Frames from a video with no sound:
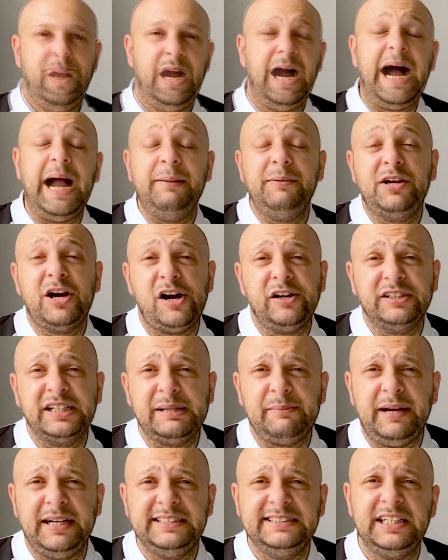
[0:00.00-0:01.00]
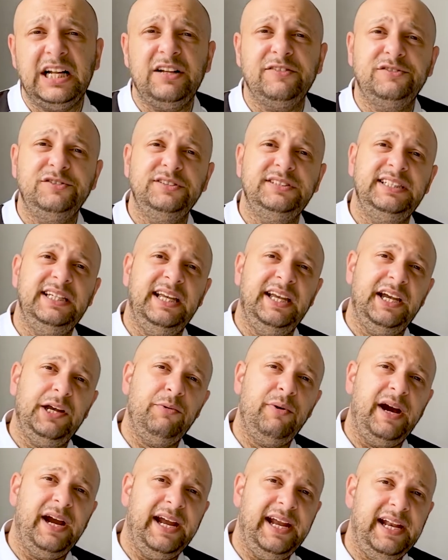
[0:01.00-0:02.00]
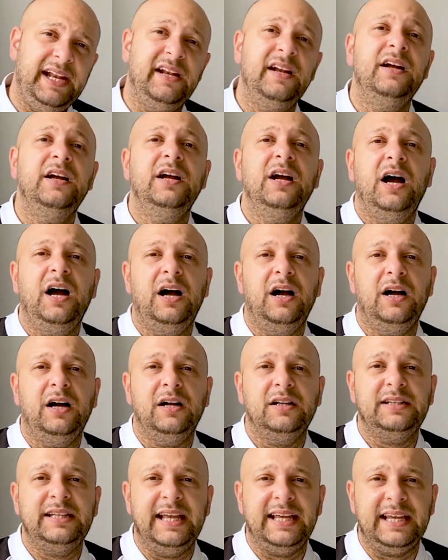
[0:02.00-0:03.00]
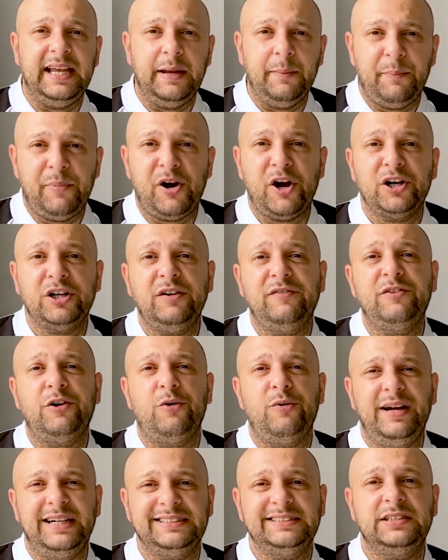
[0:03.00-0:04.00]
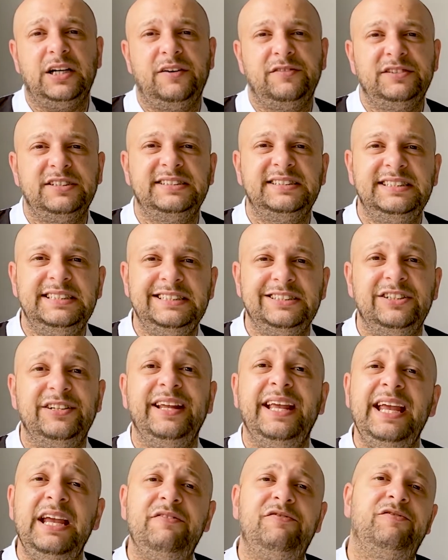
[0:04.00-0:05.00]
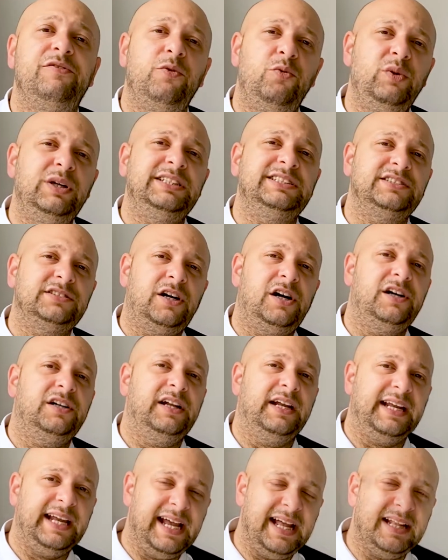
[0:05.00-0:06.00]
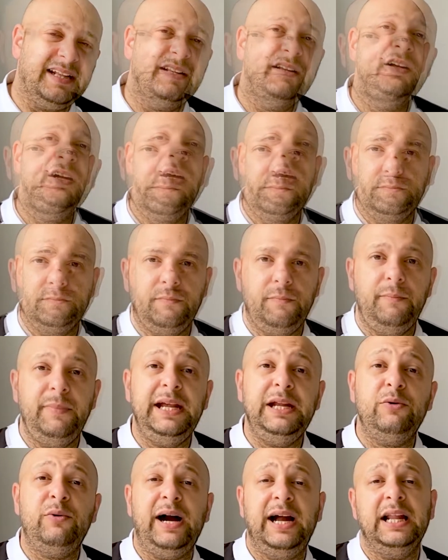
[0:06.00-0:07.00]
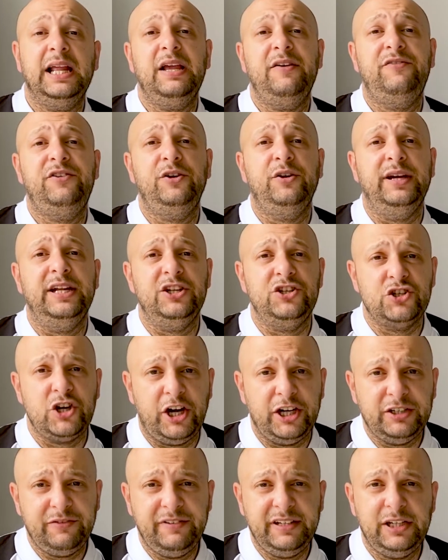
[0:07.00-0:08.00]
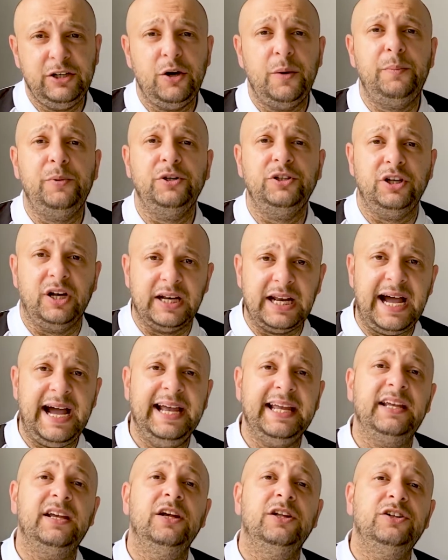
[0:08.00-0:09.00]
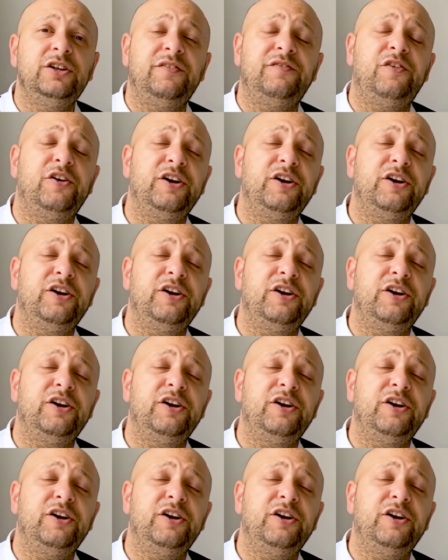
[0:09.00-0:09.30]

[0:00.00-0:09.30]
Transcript: I'm counting myself to see Higuain taking part of the rest of the season if we start again. Meanwhile, if you enjoyed the video, put a like, don't